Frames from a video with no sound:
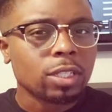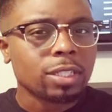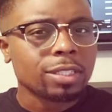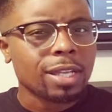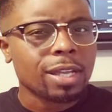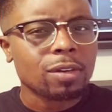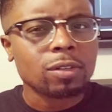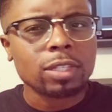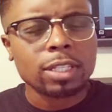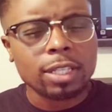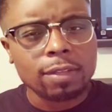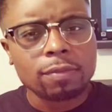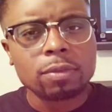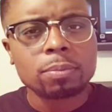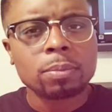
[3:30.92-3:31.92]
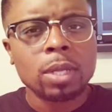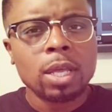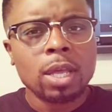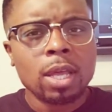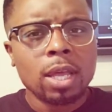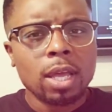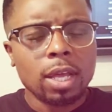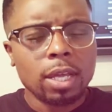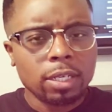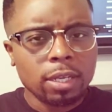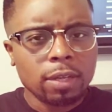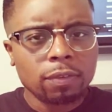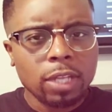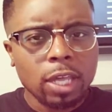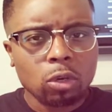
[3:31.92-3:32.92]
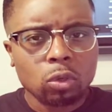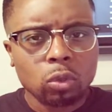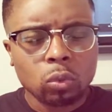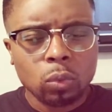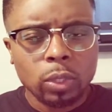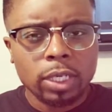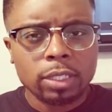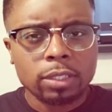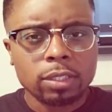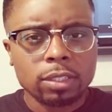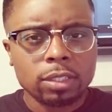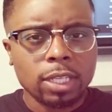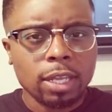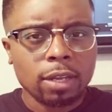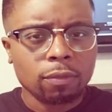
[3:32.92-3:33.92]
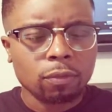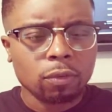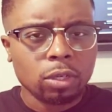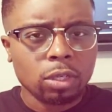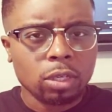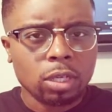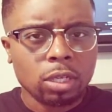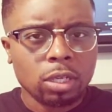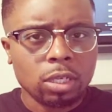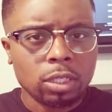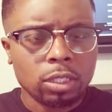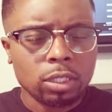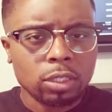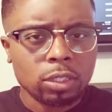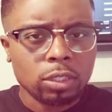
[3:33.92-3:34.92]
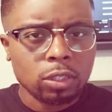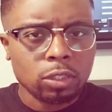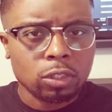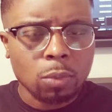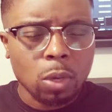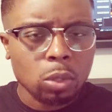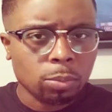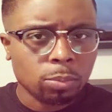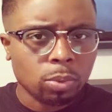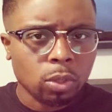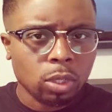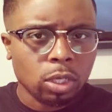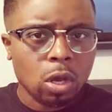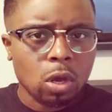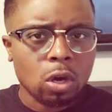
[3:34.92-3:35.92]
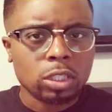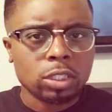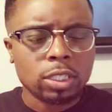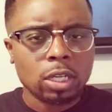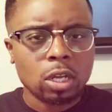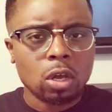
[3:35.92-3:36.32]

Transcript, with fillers: Because that will give him enough lateral quickness to stay in front of uh, the smaller point guards. And it